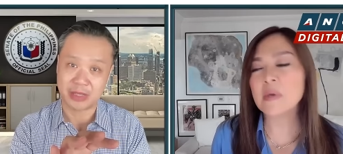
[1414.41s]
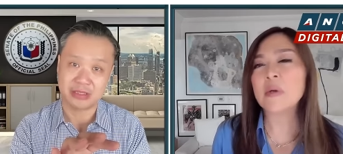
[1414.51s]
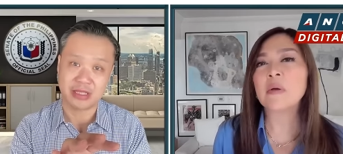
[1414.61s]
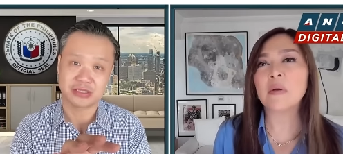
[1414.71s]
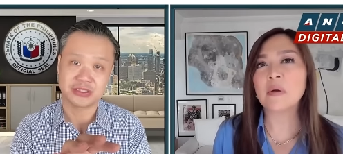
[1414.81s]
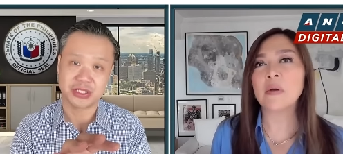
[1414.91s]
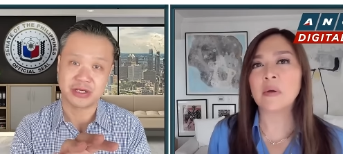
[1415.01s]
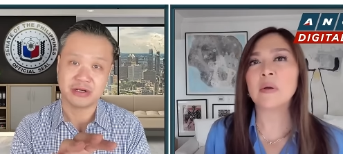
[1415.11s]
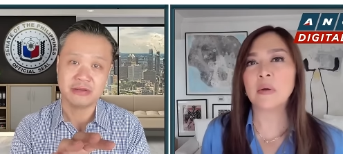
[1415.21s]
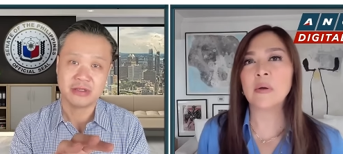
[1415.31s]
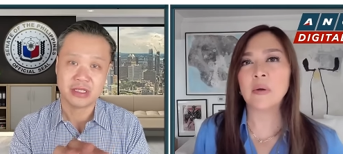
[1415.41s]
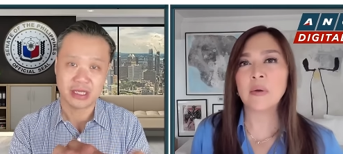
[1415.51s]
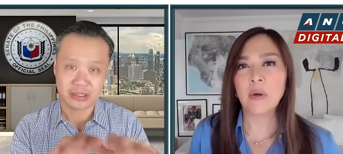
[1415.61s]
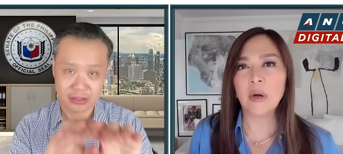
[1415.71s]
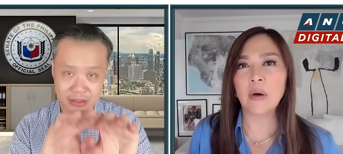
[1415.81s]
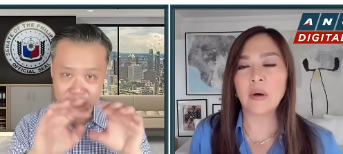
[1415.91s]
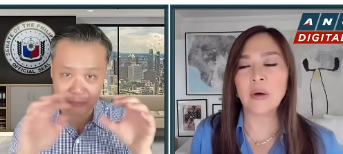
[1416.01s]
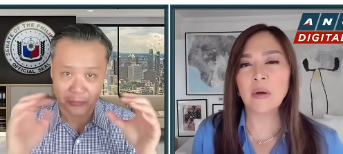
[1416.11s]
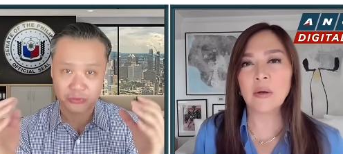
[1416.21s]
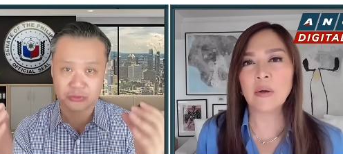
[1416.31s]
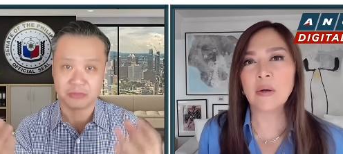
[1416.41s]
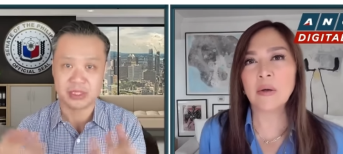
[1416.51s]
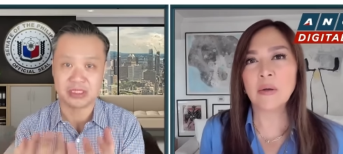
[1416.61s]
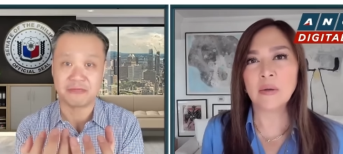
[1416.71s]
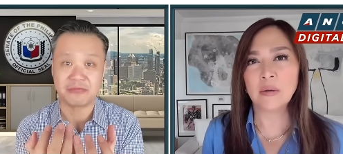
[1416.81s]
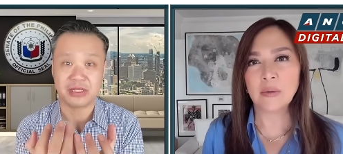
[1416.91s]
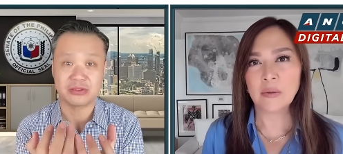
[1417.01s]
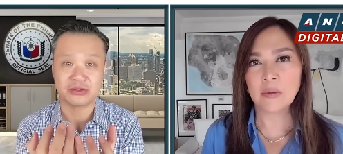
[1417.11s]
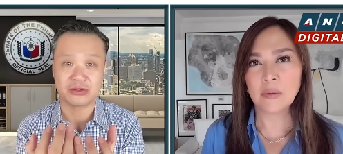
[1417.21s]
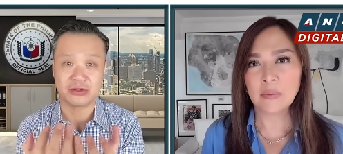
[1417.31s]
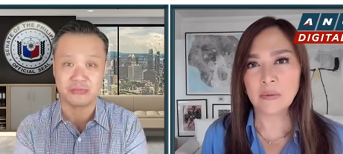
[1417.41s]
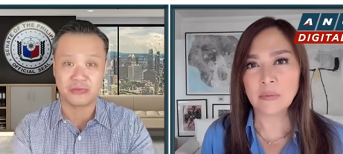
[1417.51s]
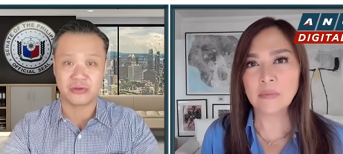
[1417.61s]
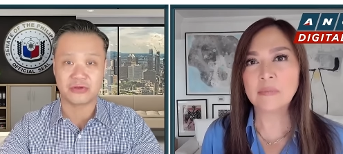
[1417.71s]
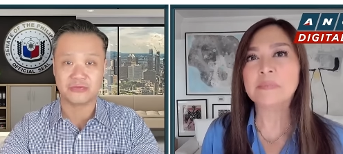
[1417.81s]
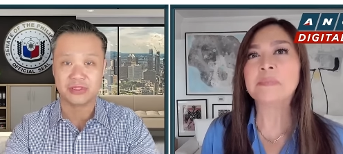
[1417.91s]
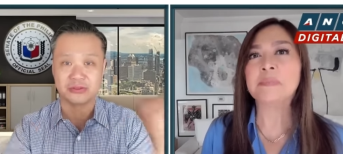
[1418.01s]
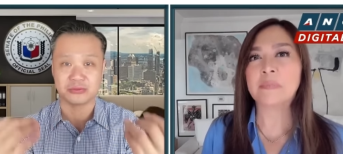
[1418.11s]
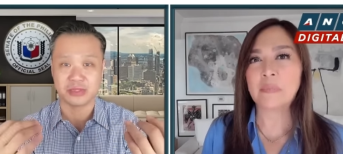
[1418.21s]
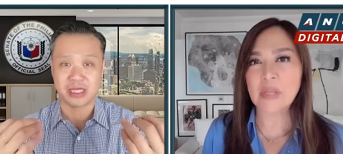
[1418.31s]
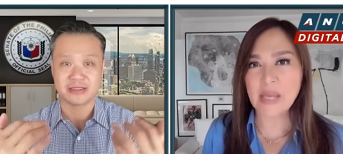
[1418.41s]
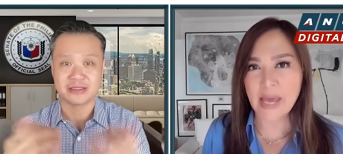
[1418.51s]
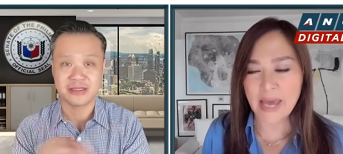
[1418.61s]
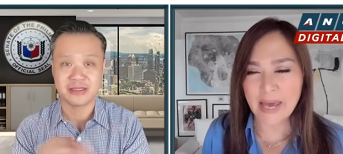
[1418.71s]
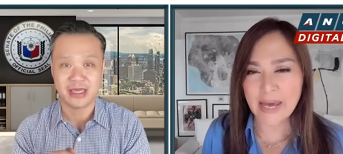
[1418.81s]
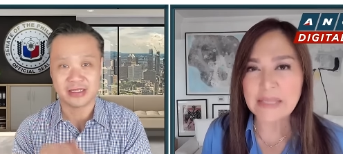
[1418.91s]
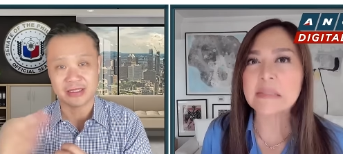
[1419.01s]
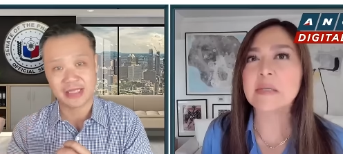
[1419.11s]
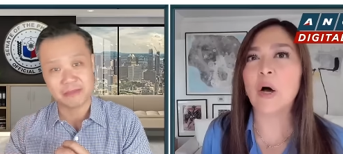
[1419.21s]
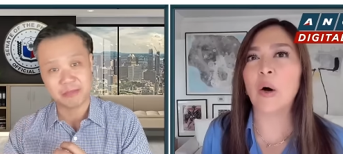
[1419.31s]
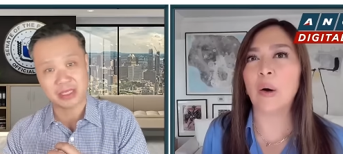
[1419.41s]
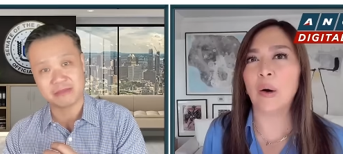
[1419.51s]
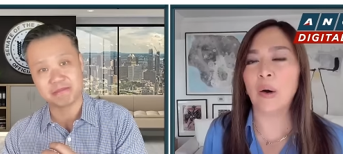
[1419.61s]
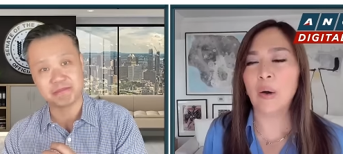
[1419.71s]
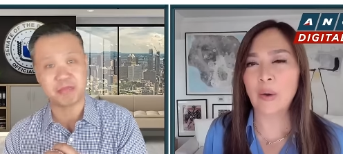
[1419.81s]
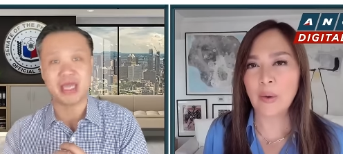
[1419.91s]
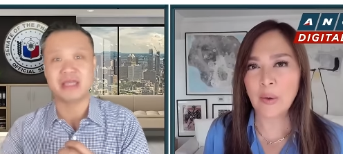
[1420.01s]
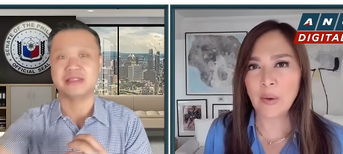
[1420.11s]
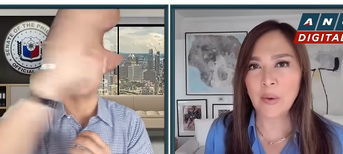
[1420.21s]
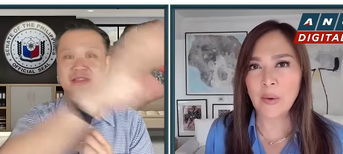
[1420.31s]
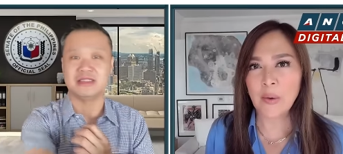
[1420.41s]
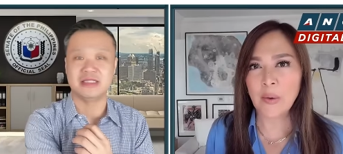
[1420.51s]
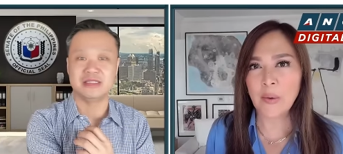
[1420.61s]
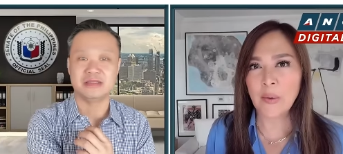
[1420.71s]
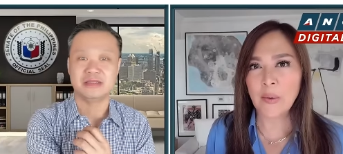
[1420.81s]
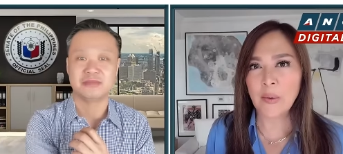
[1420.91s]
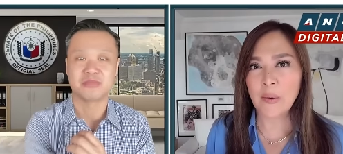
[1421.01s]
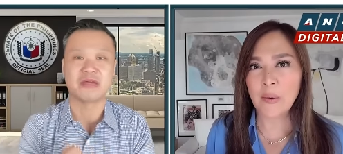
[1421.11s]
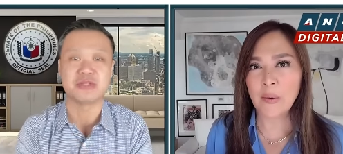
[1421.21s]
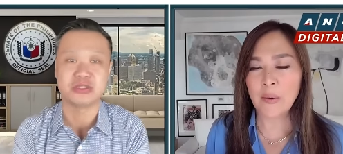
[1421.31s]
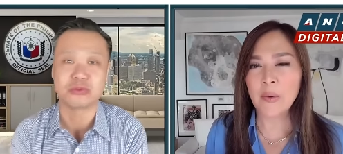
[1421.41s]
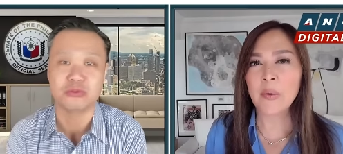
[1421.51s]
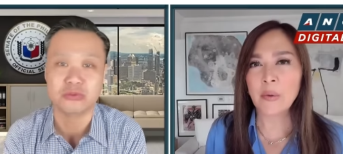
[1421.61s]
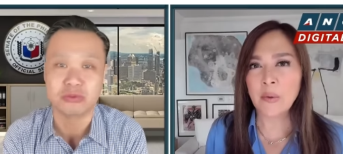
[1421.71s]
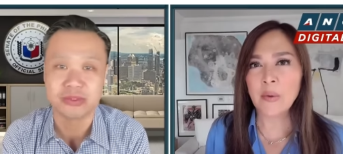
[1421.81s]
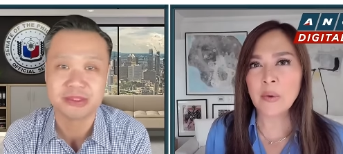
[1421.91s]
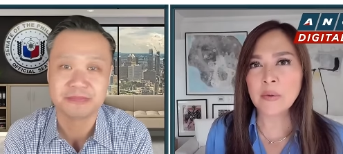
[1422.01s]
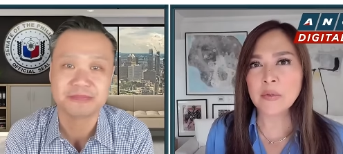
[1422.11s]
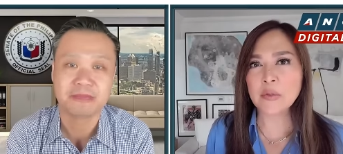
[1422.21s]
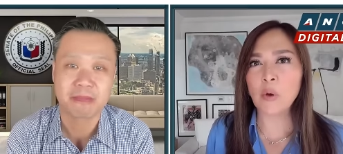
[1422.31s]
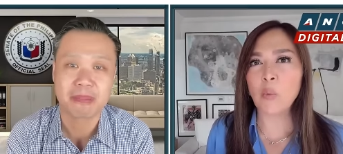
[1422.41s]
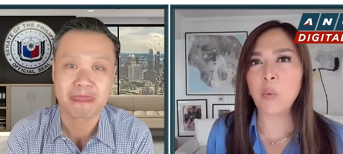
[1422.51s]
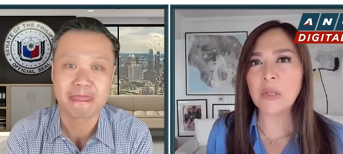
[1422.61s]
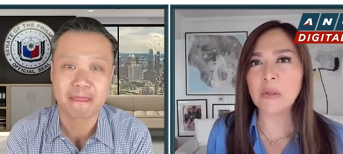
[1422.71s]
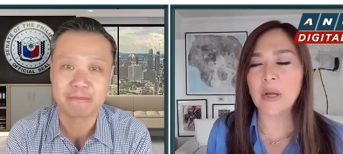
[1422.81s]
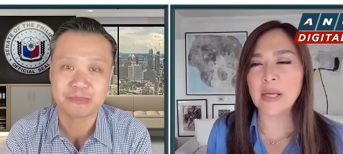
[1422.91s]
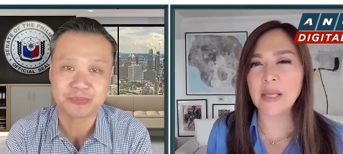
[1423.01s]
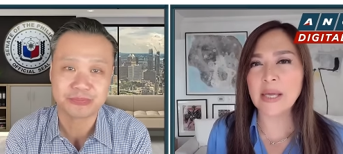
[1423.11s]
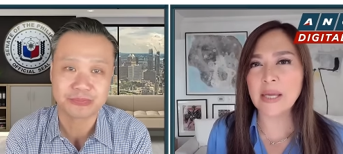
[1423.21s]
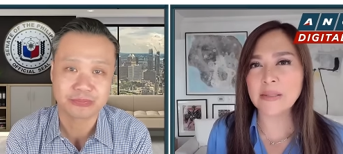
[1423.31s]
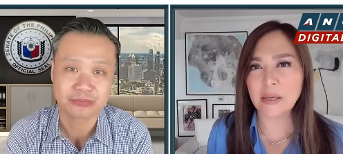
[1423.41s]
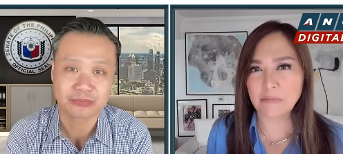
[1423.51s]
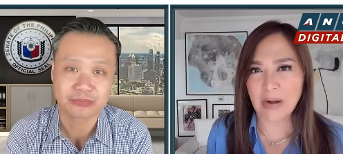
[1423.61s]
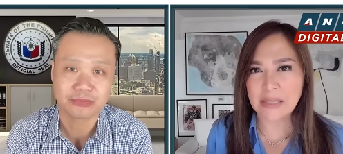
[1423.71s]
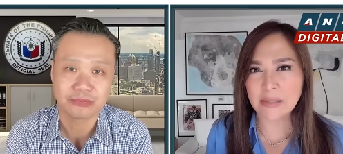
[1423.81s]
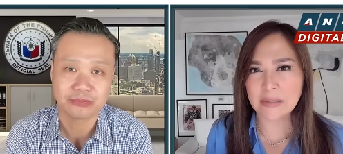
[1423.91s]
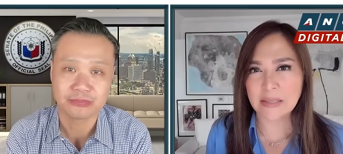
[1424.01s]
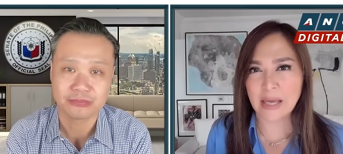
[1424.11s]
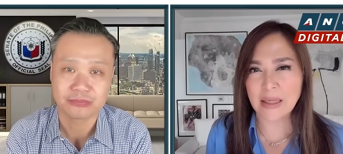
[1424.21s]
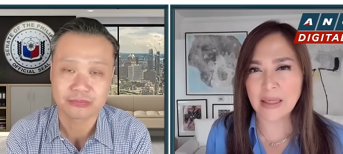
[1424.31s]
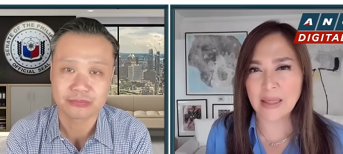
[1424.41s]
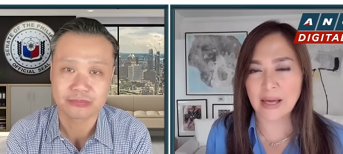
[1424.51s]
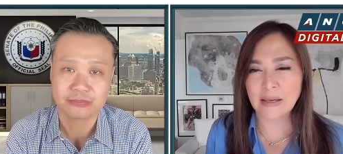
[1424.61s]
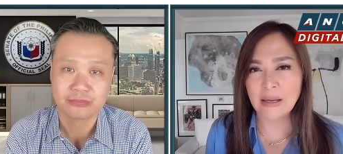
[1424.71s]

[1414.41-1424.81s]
Speaker 1: as chair. And they're supposed to be the filter of all of these students. Yes. And that pays the private schools. So what is it right to say that,